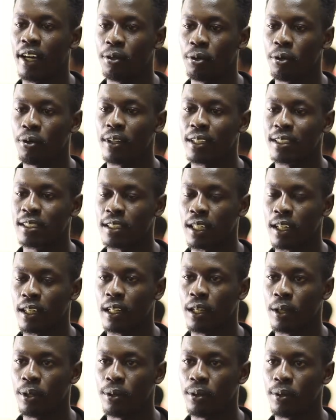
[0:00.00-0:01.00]
know
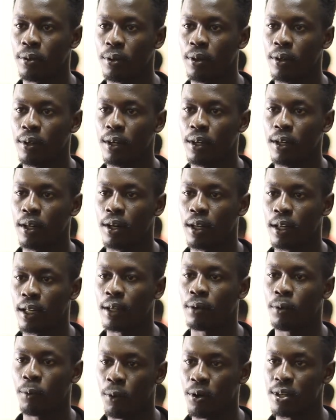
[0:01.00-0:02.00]
exactly
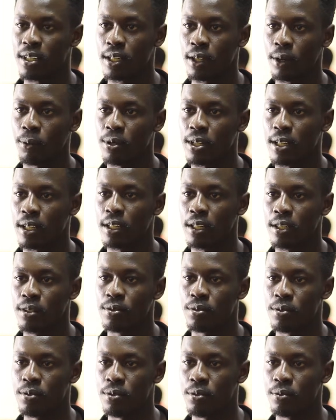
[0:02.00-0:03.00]
what I need
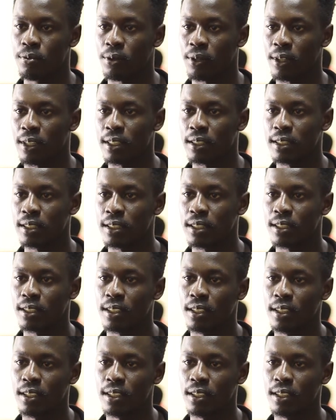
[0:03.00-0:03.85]
to do for this.